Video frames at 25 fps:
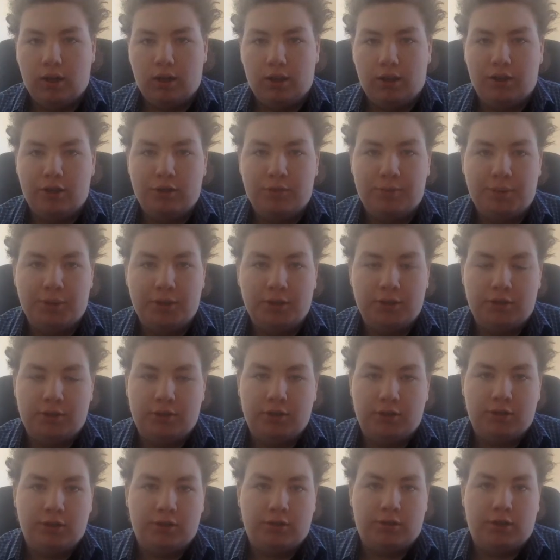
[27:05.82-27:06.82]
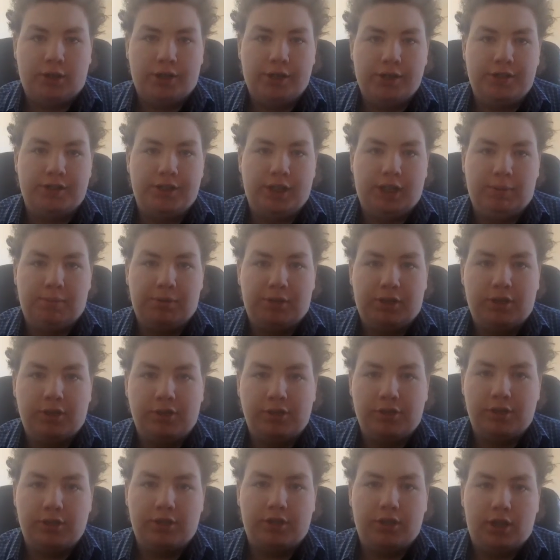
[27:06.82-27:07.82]
This person is trying to say because
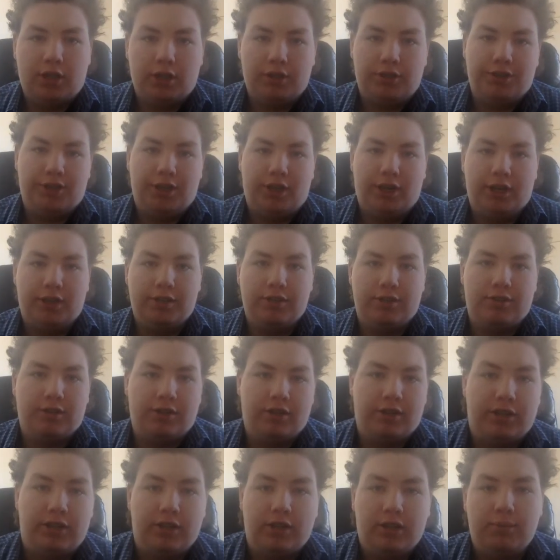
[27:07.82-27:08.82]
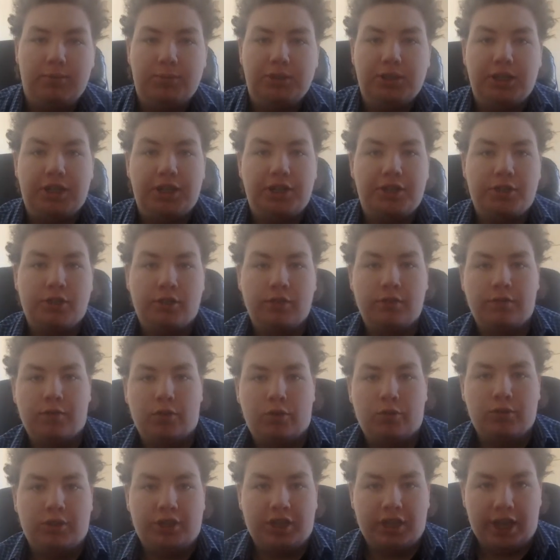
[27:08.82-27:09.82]
the Gacha has the limitation of
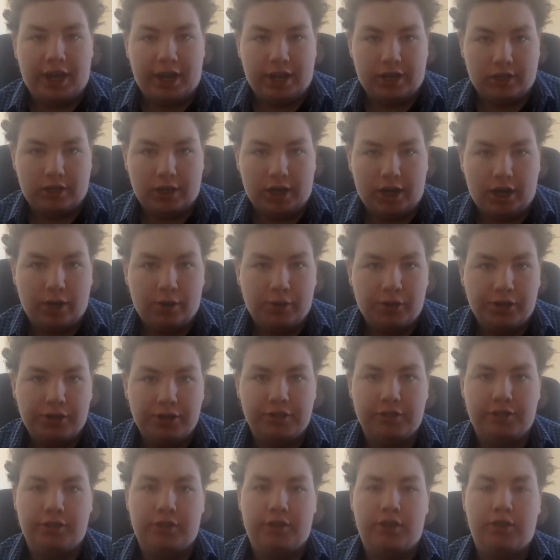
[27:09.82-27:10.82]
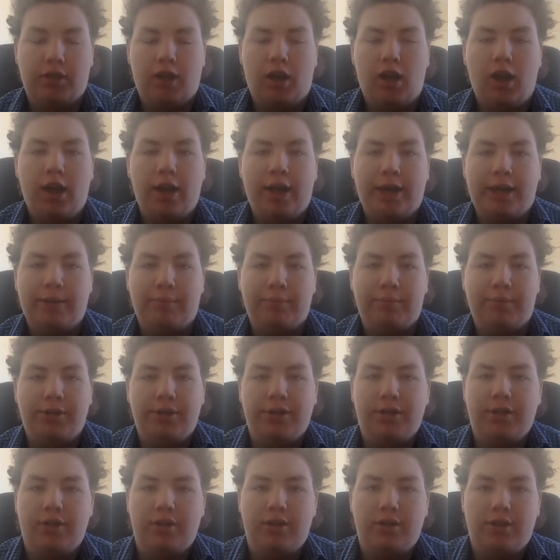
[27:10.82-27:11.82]
only 8 characters at a time,
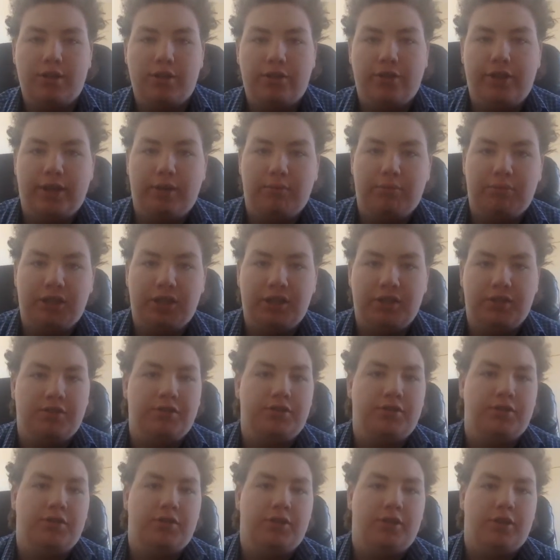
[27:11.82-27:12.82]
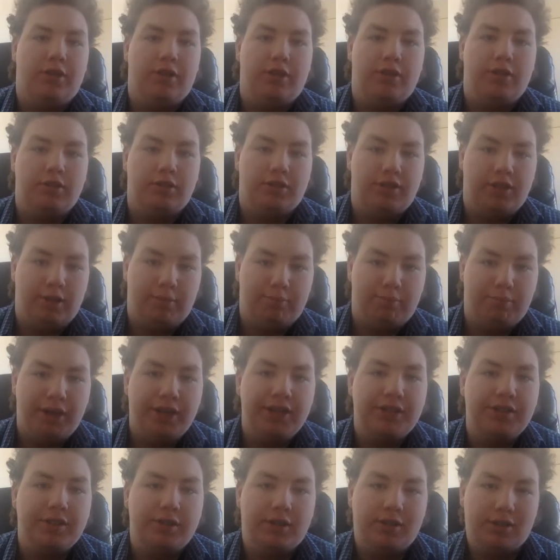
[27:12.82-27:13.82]
that means that they're
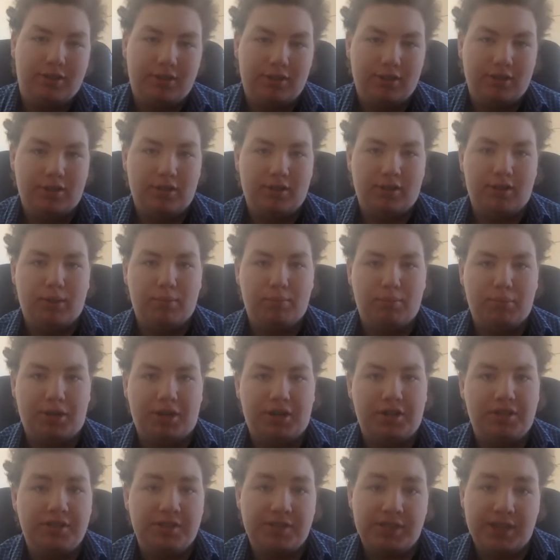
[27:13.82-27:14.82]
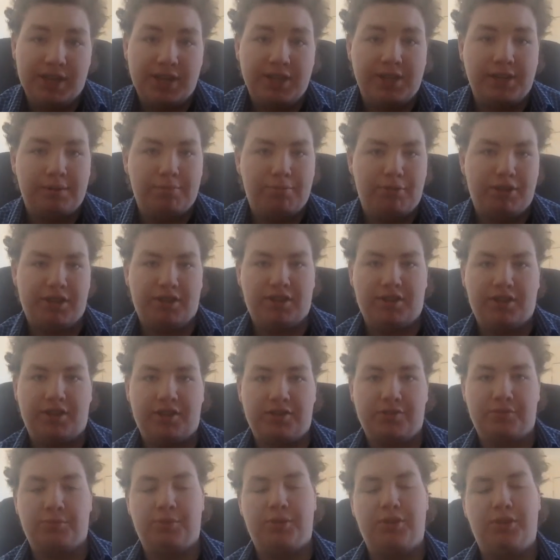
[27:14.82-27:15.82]
better, because they can make
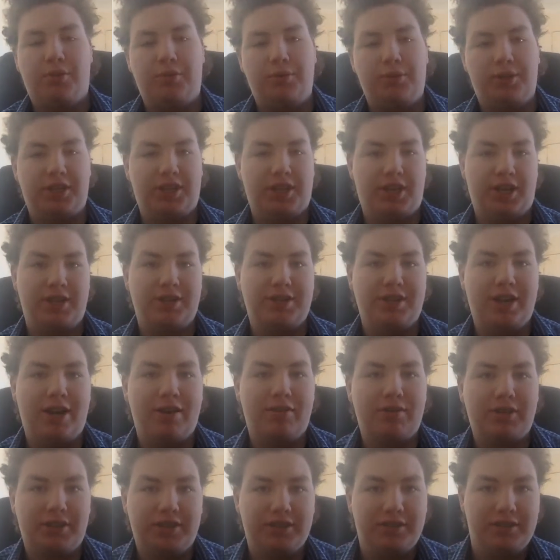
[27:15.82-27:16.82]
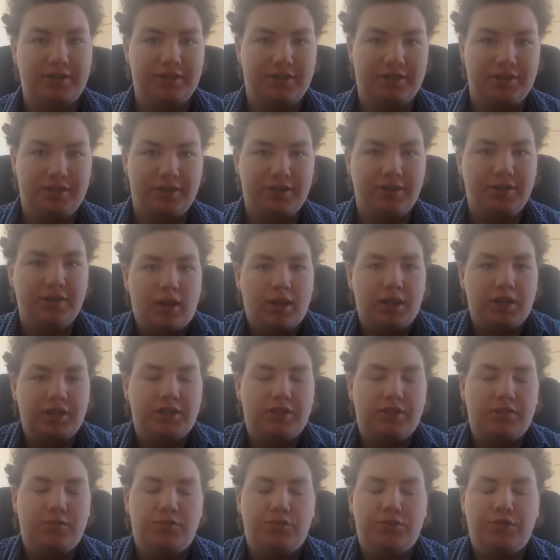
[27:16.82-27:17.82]
things with only 8 characters.
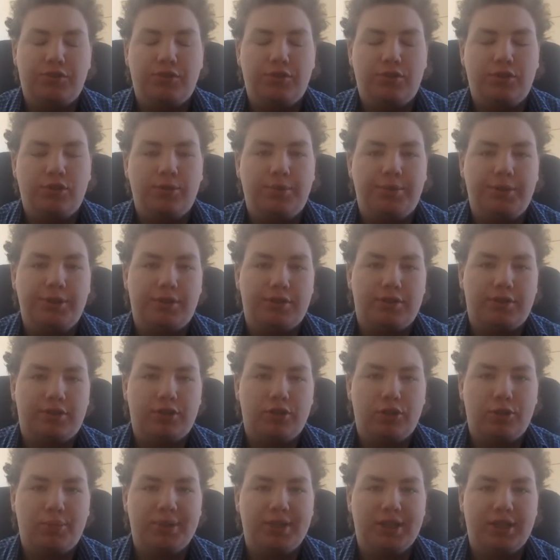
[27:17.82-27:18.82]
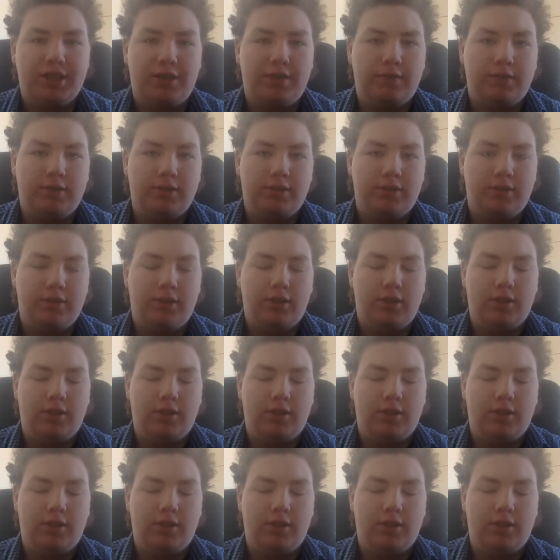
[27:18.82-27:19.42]
It's stupid on so many levels.